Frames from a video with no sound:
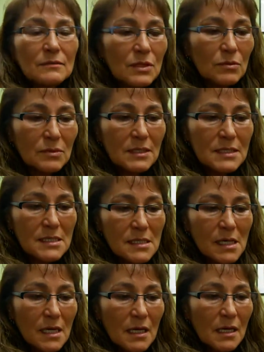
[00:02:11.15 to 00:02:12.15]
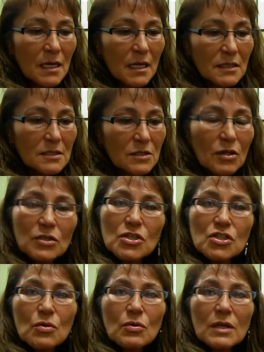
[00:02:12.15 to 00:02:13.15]
We don't. It's not to
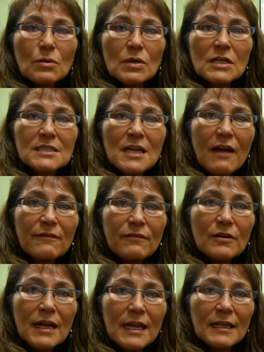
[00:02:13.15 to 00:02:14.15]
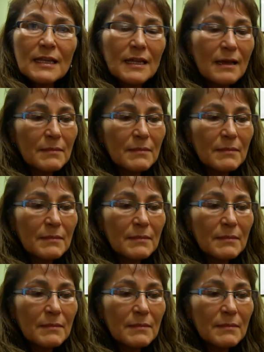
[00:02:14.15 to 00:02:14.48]
show that we're tough or anything.